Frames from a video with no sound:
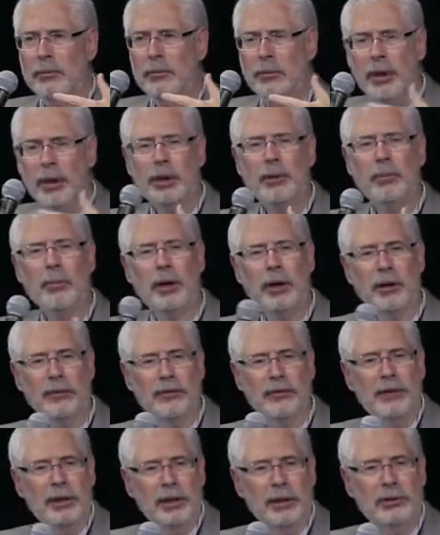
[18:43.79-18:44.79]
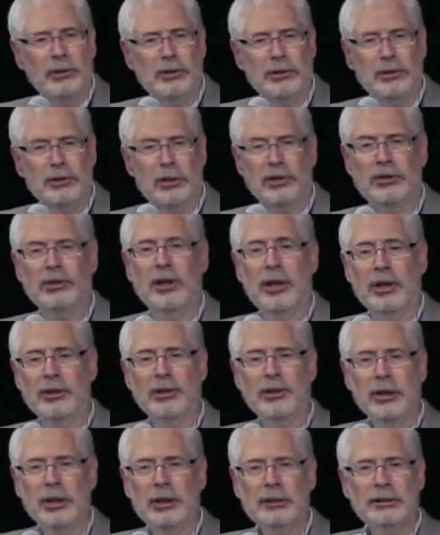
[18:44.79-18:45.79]
Product market fit just
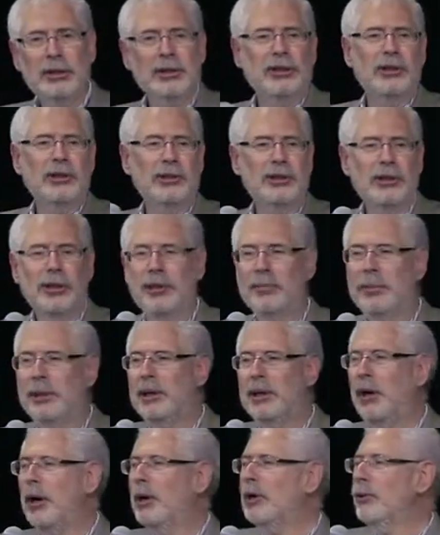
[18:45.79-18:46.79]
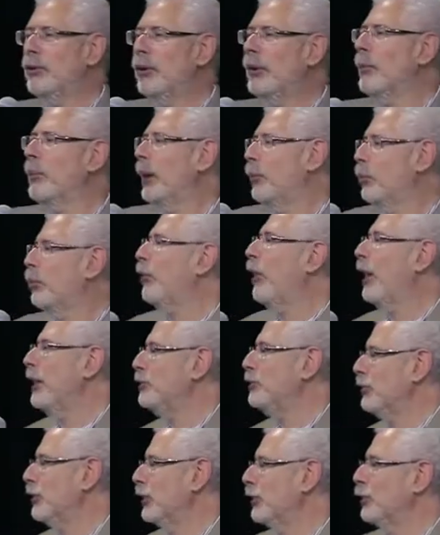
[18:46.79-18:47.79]
says, listen, to be arguing about
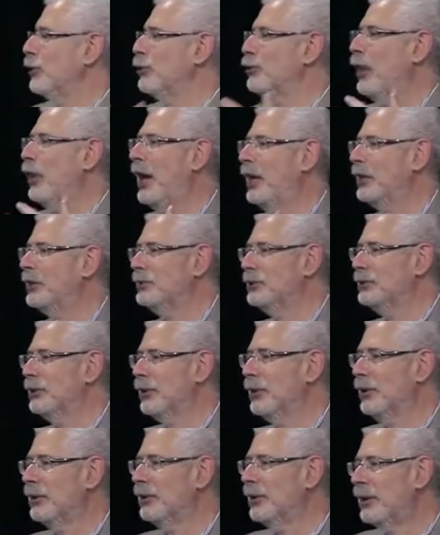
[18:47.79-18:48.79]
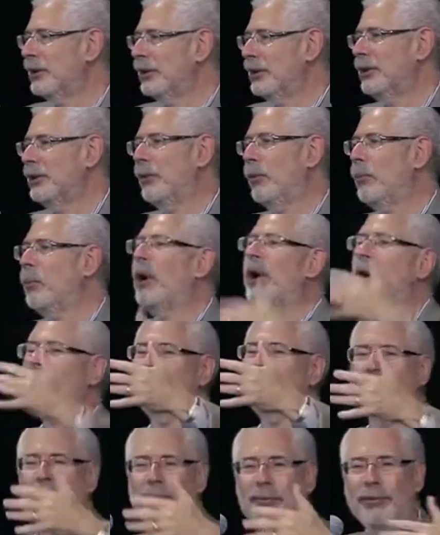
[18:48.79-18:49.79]
pricing or channel or
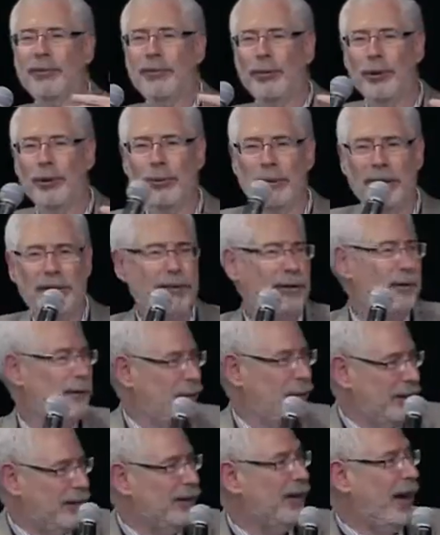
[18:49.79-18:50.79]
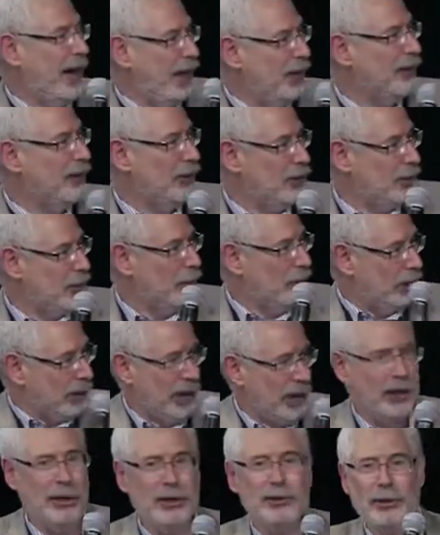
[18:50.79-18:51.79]
marketing before we even figure out that someone
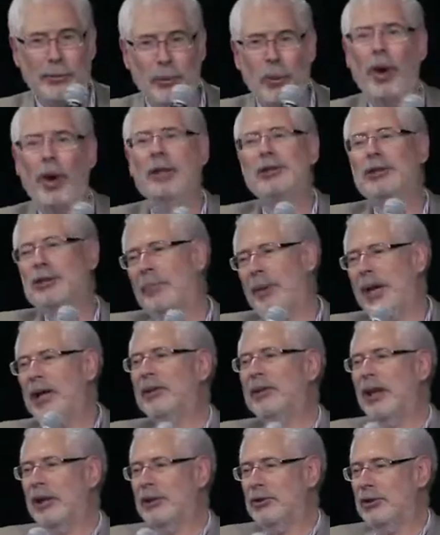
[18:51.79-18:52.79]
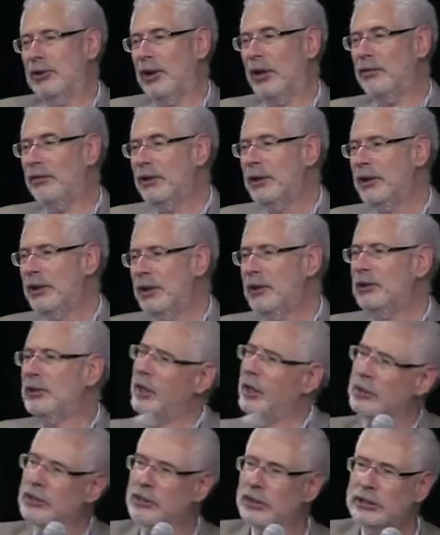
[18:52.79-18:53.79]
cares and wants about that stuff is
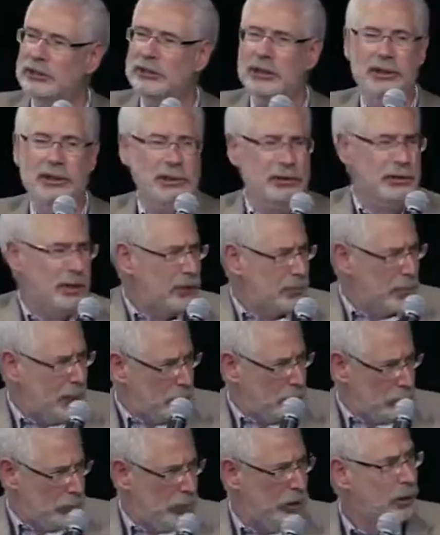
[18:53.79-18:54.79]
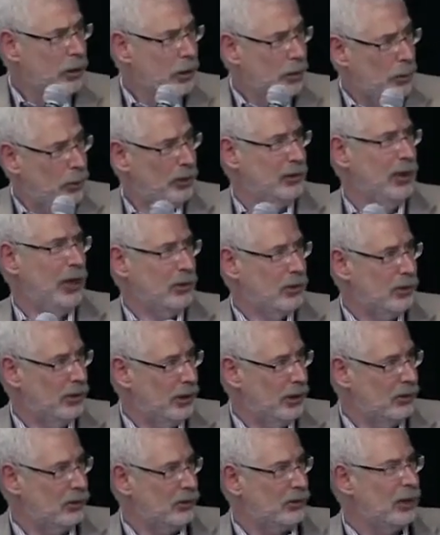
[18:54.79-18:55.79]
kind of silly. So let's make sure we test
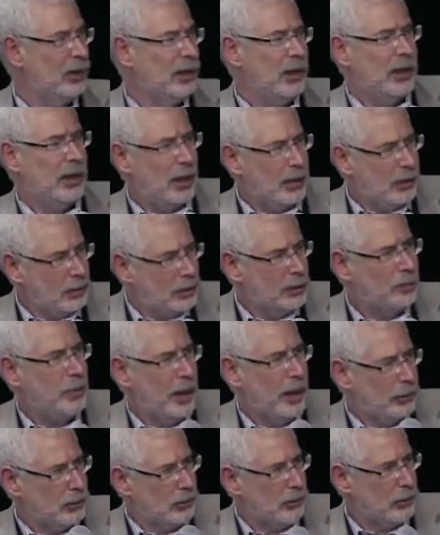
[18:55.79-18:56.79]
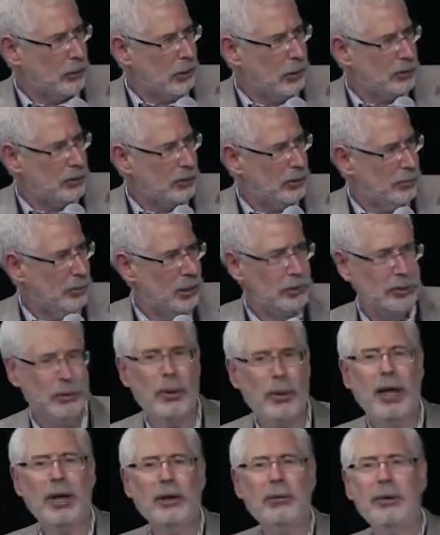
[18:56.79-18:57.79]
this. And this is back to your question about,
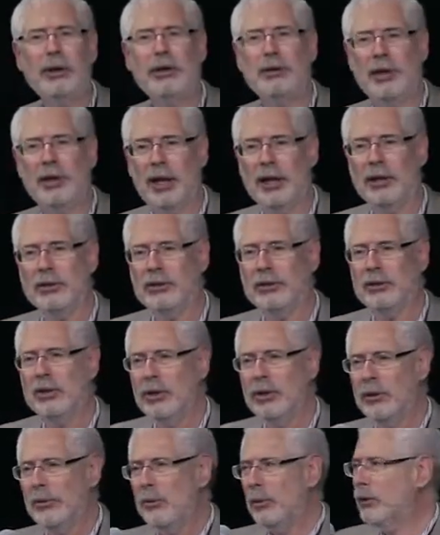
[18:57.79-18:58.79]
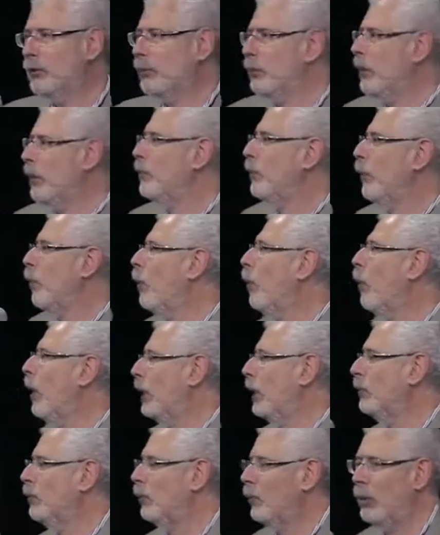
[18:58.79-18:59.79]
so how do we test whether people
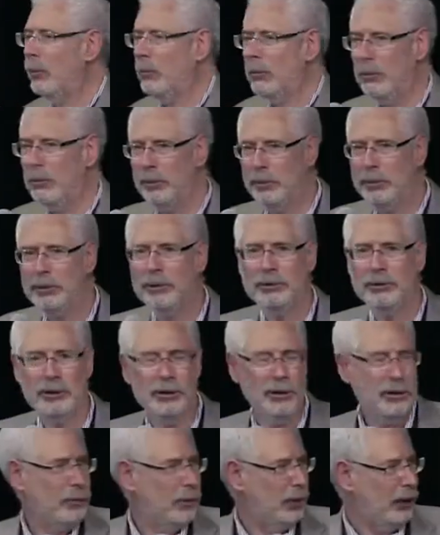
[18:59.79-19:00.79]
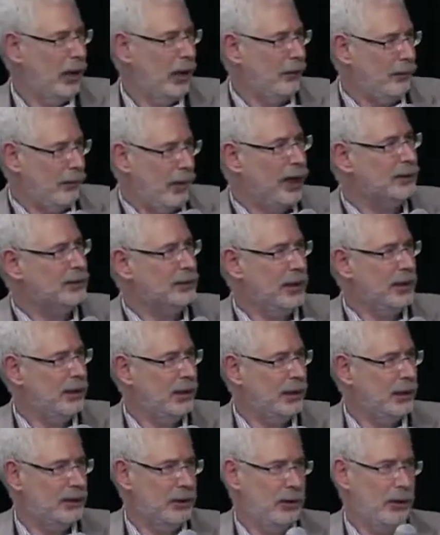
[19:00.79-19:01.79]
want what we're building without
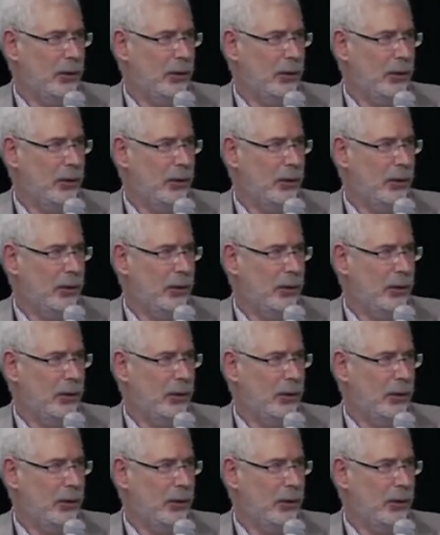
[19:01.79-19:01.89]
violating